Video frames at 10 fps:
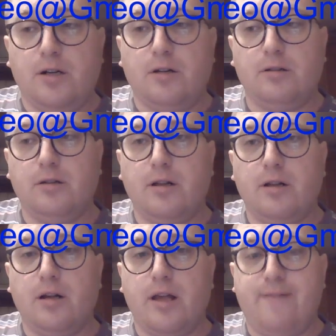Or
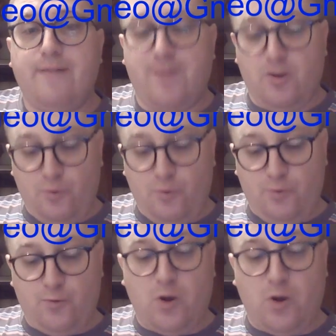if you
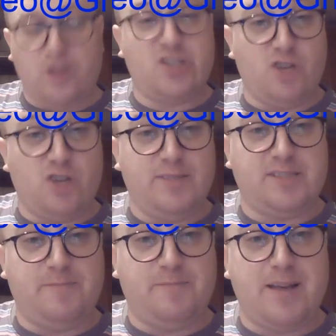want to show me
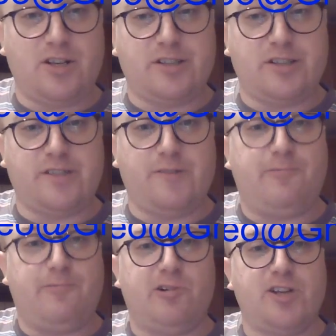some pictures of
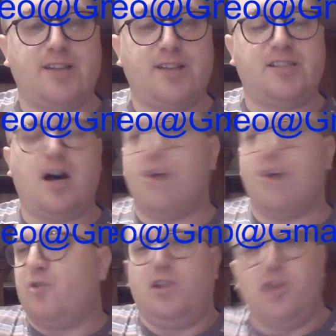your projects, I
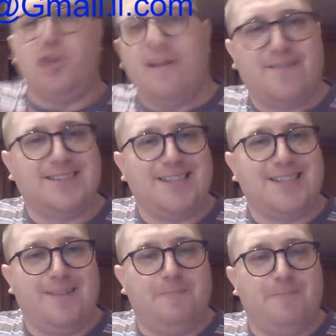would love to
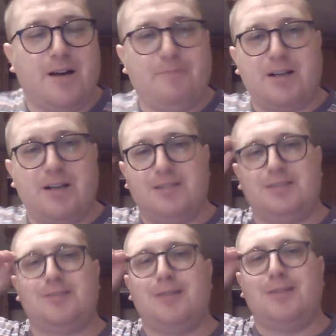see them,
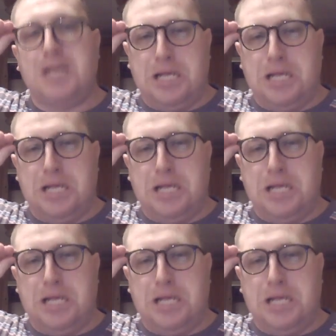because